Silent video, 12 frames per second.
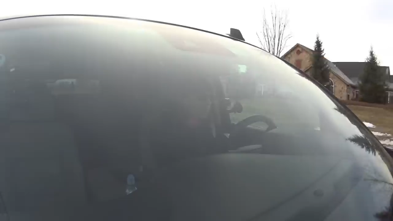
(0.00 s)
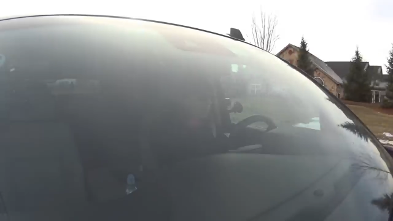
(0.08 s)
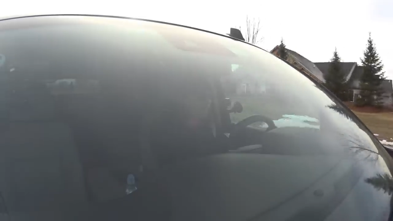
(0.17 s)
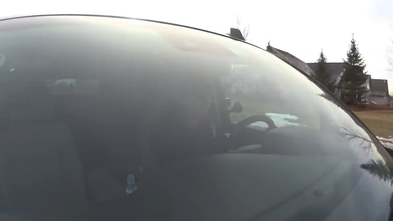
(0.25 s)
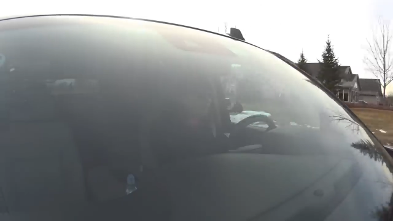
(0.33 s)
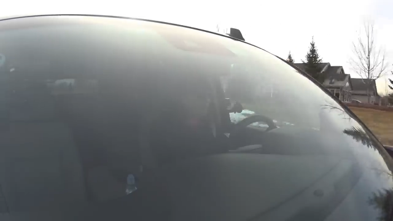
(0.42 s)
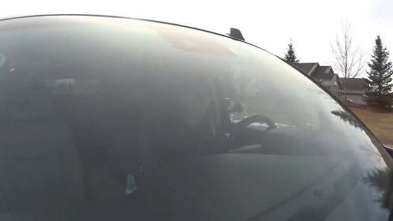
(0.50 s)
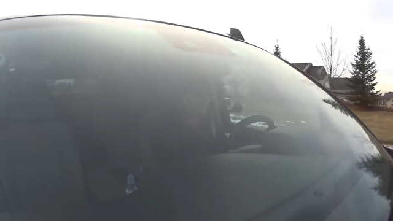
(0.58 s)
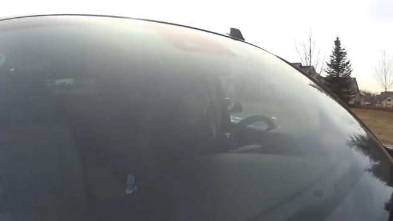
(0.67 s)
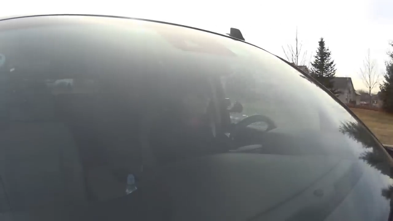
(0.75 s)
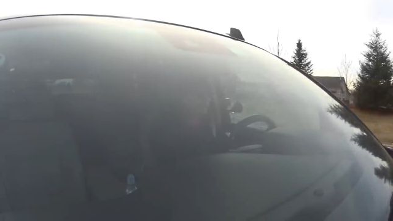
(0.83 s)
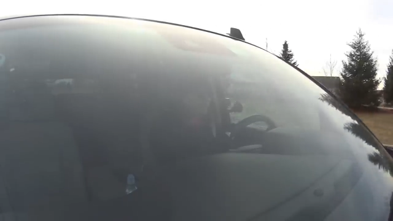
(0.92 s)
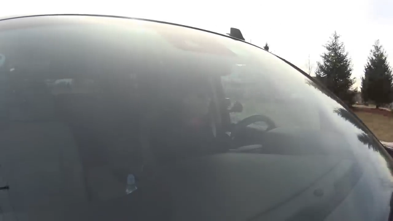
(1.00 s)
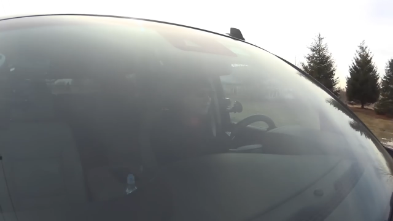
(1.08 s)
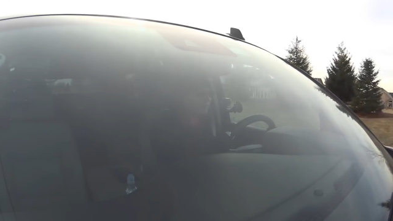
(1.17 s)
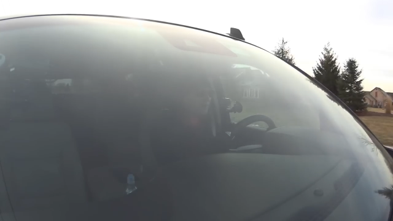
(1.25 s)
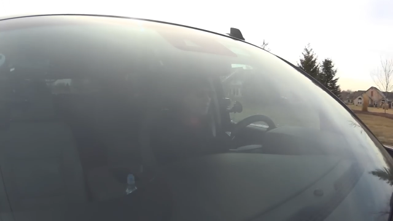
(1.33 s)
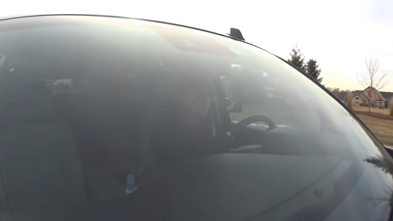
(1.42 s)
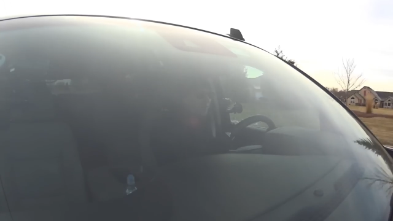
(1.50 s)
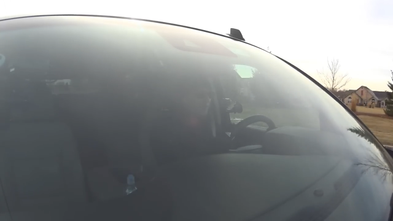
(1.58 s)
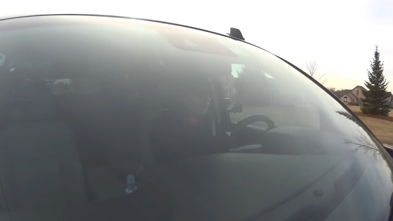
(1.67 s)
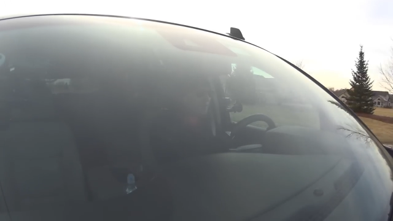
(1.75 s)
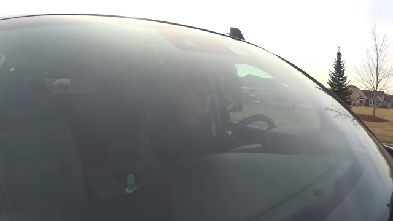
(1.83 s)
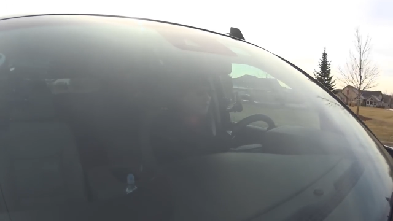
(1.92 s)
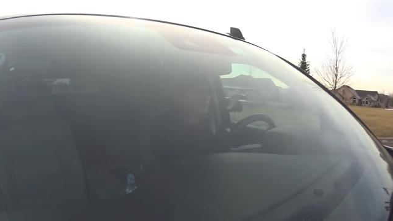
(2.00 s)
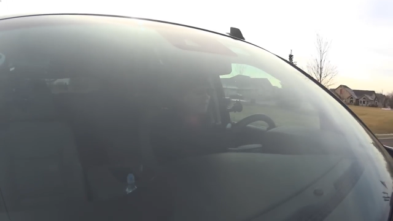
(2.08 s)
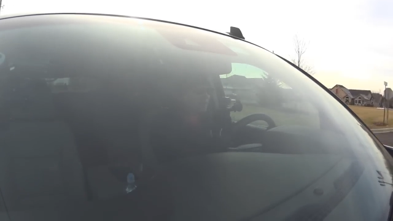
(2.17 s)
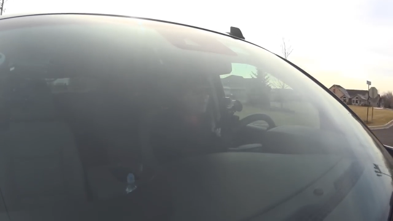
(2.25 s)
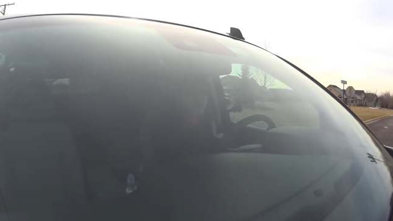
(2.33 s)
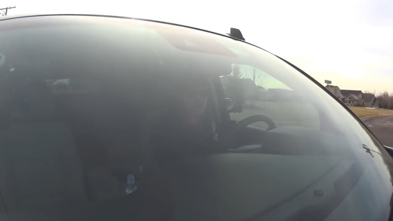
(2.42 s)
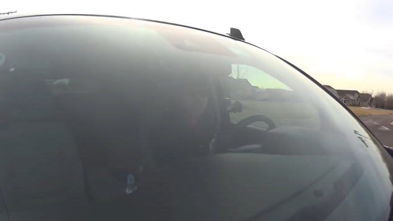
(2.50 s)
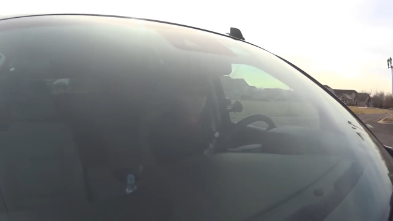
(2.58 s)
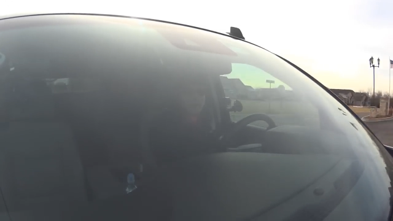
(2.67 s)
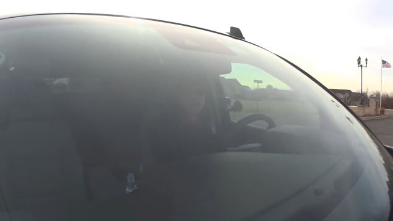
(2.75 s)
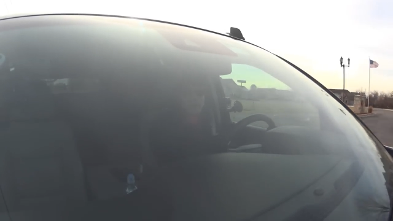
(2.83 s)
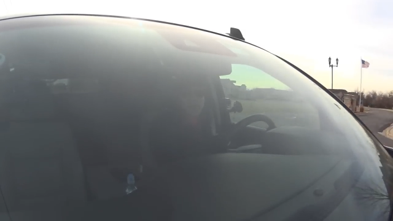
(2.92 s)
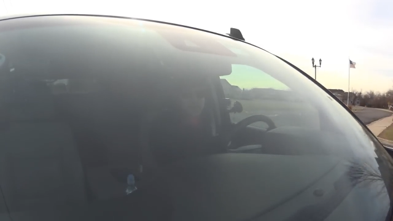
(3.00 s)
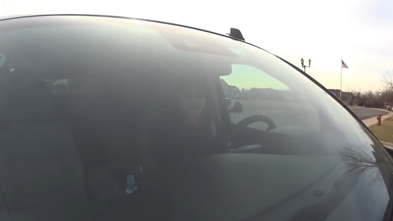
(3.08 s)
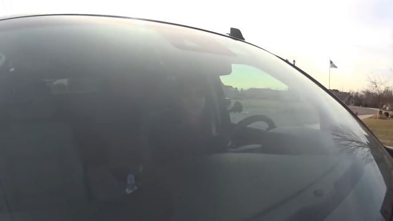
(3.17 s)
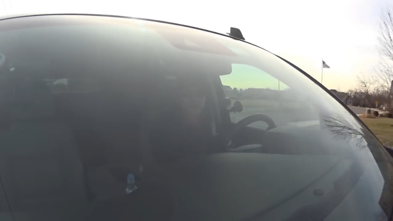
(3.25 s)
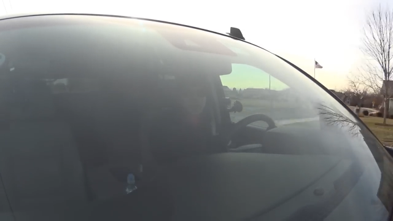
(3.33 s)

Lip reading: No face is visible, so there are no lips to read.